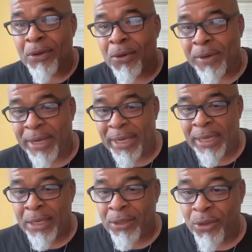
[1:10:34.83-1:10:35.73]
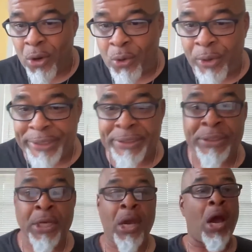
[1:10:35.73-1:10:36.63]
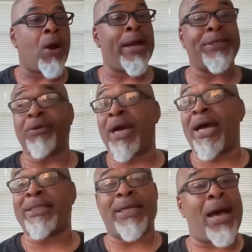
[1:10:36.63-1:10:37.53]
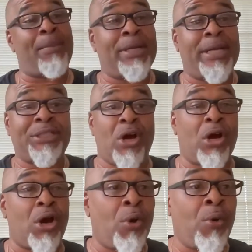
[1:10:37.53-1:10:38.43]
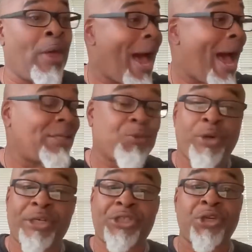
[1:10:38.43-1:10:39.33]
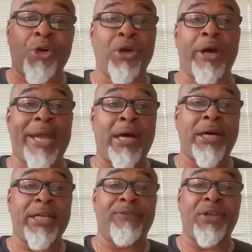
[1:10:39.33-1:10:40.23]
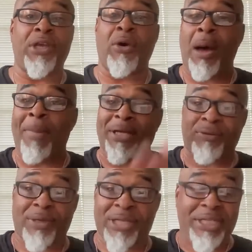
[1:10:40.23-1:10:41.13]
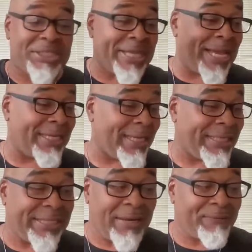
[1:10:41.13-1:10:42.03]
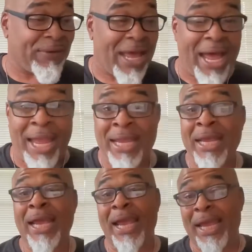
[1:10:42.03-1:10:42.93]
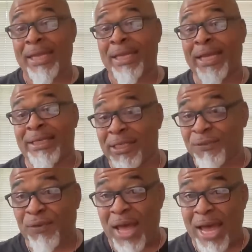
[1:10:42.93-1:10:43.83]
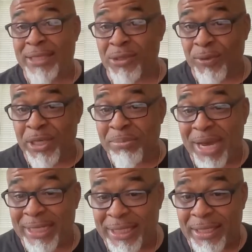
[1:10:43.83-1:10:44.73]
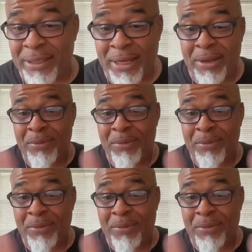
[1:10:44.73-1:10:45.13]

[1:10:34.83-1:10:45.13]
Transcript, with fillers: Okay. No question. All right, you guys, I'm going to let y'all go. I just wanted to show y'all that honey video. I'm about to release that and let that fly and let this fly so anybody can